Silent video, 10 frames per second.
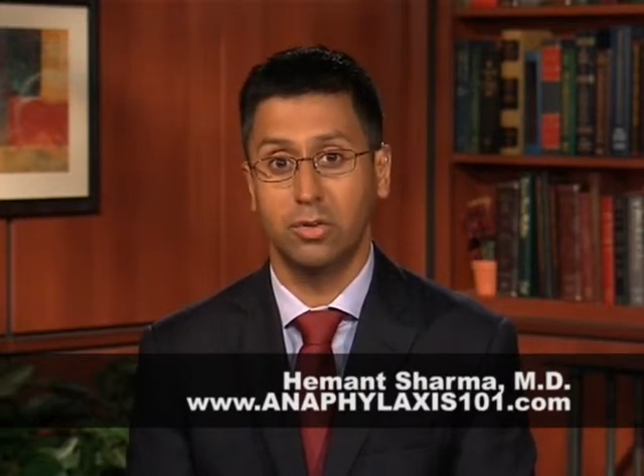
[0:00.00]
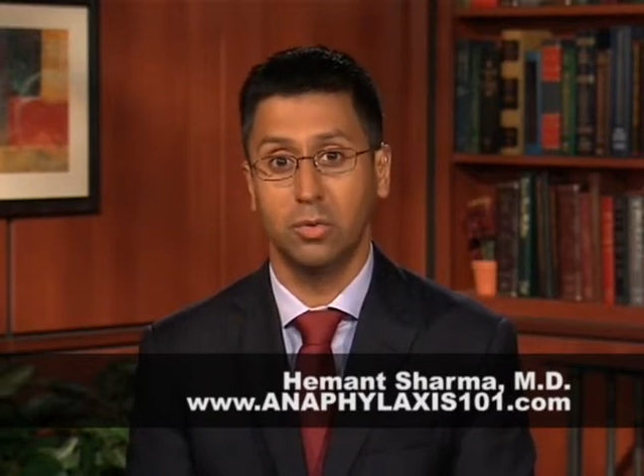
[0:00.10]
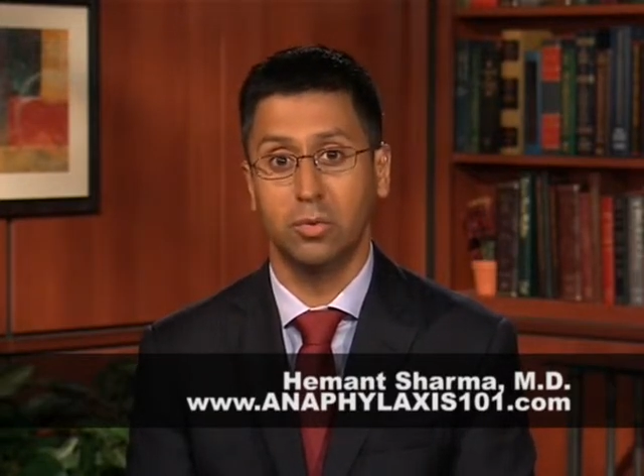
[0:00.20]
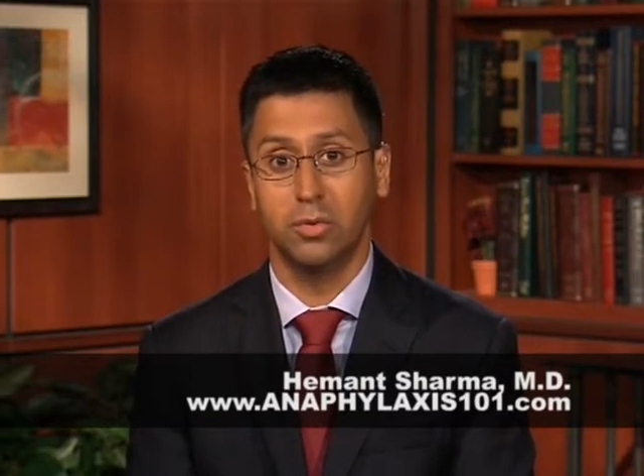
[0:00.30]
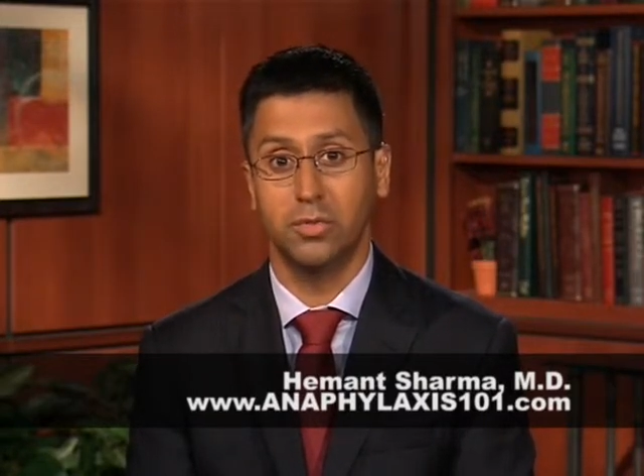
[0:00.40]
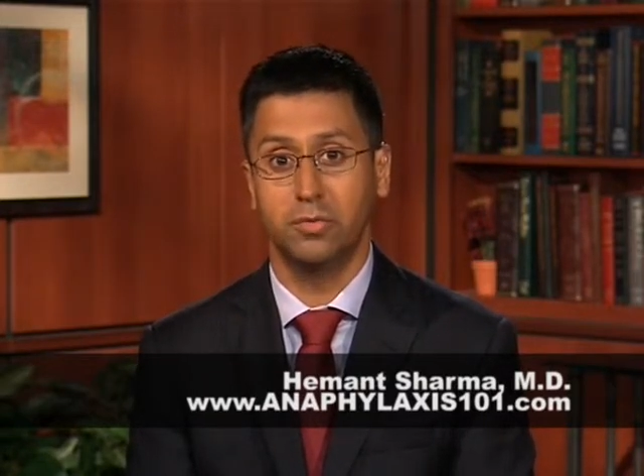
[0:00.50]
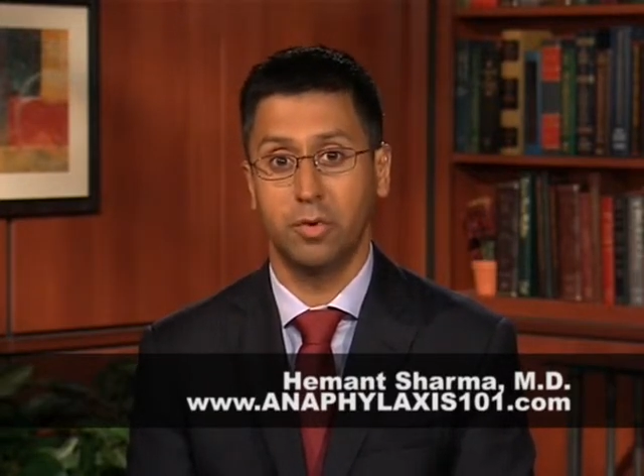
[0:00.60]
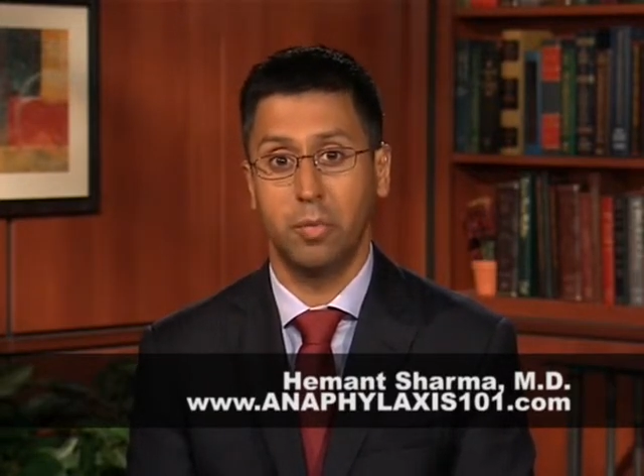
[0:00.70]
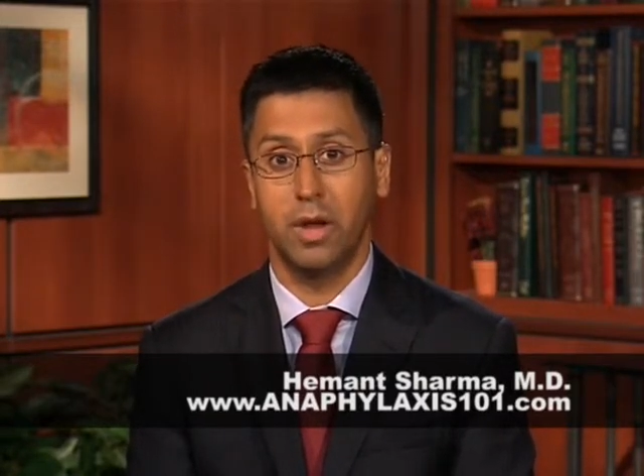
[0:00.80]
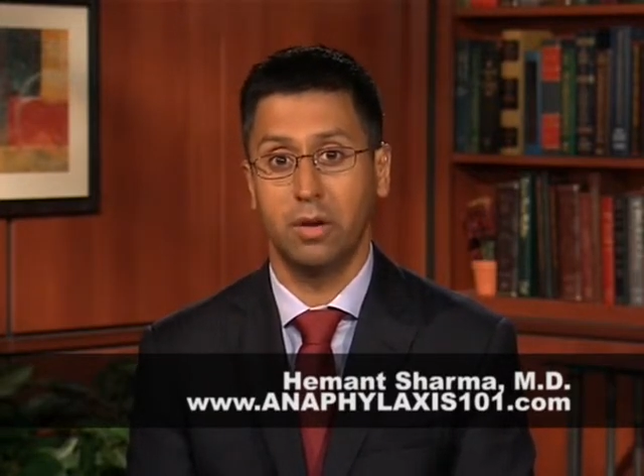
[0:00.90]
tools for
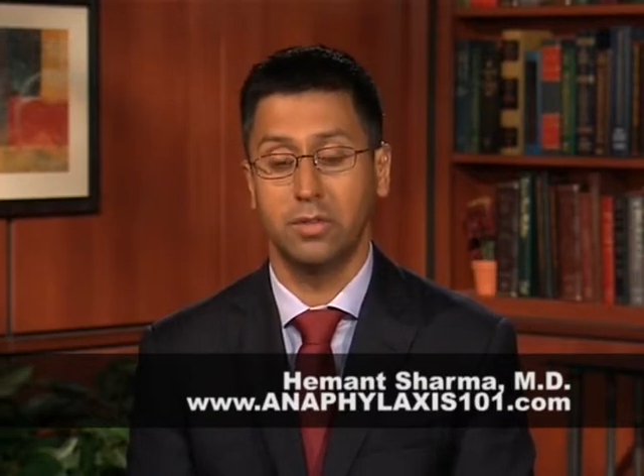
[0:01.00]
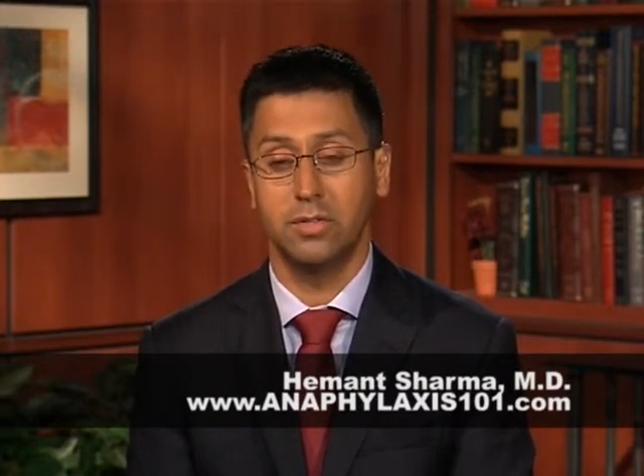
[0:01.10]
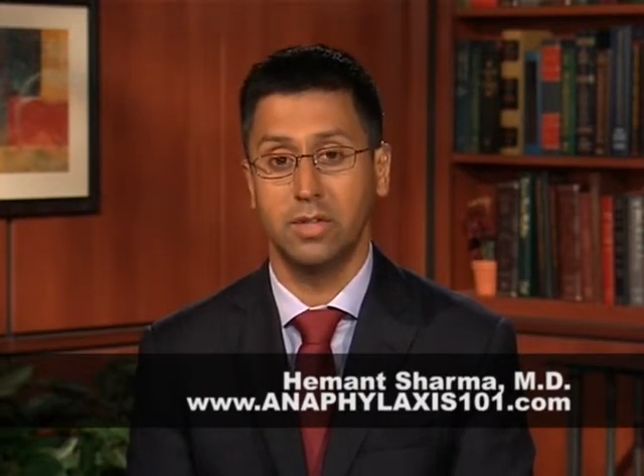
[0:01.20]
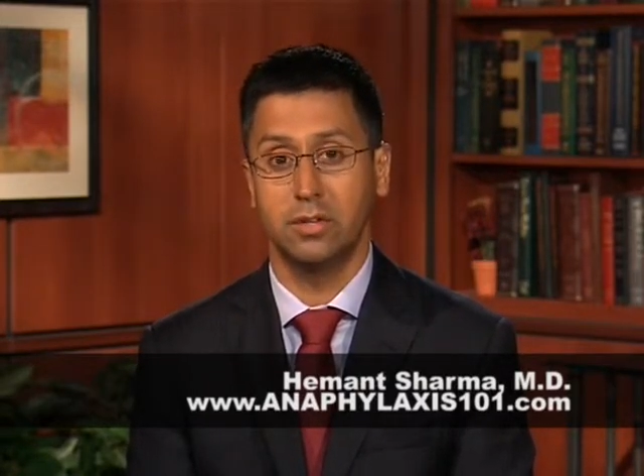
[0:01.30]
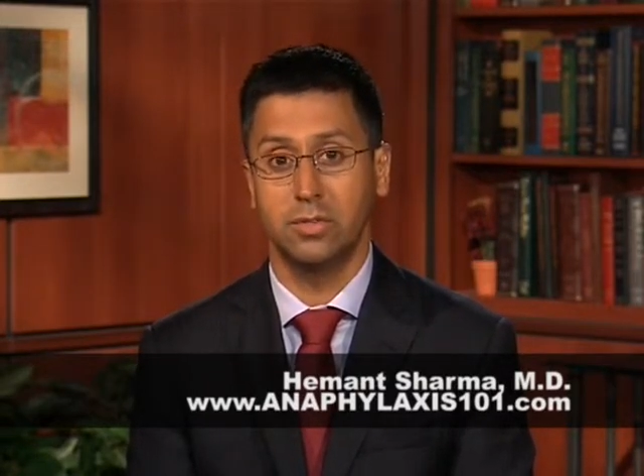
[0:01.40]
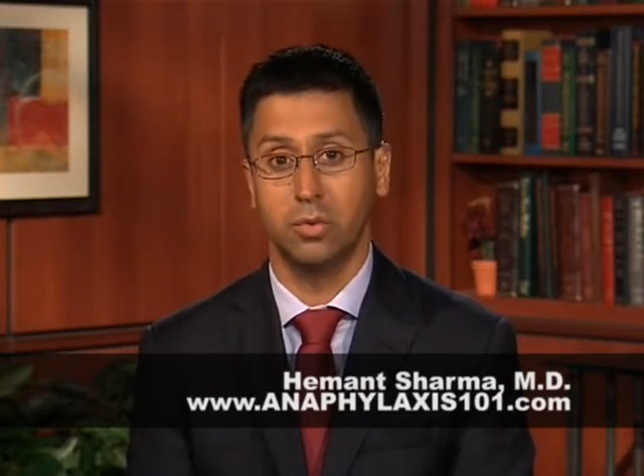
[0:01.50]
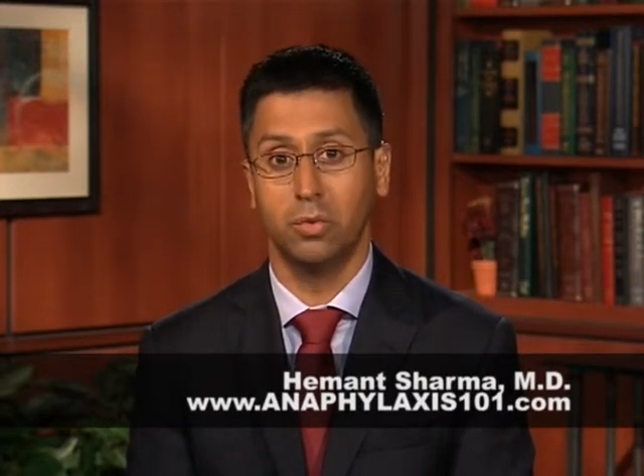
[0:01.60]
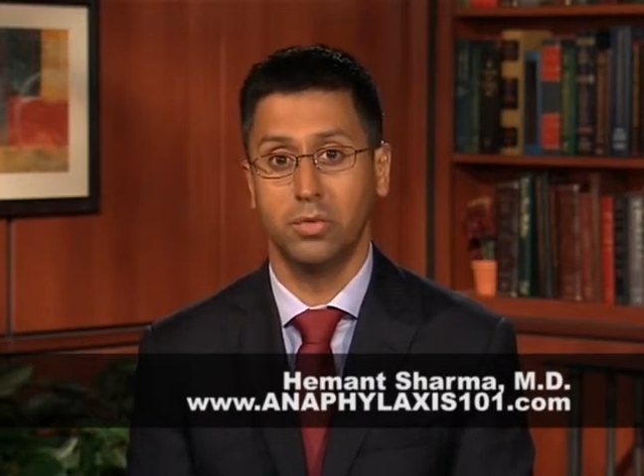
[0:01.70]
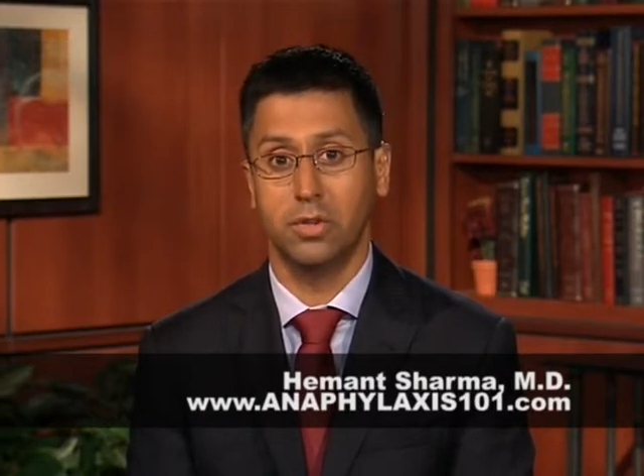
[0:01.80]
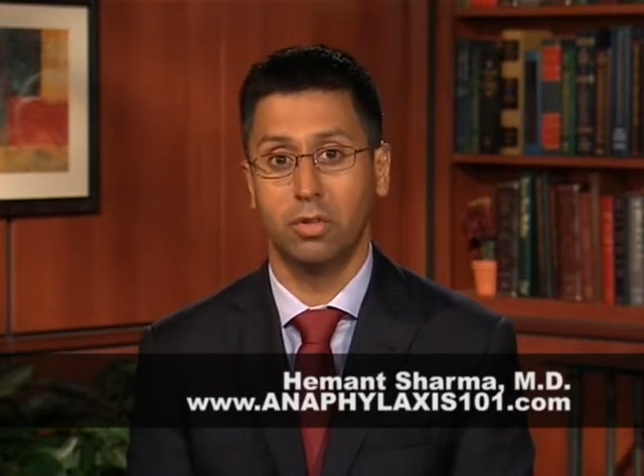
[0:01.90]
parents and schools to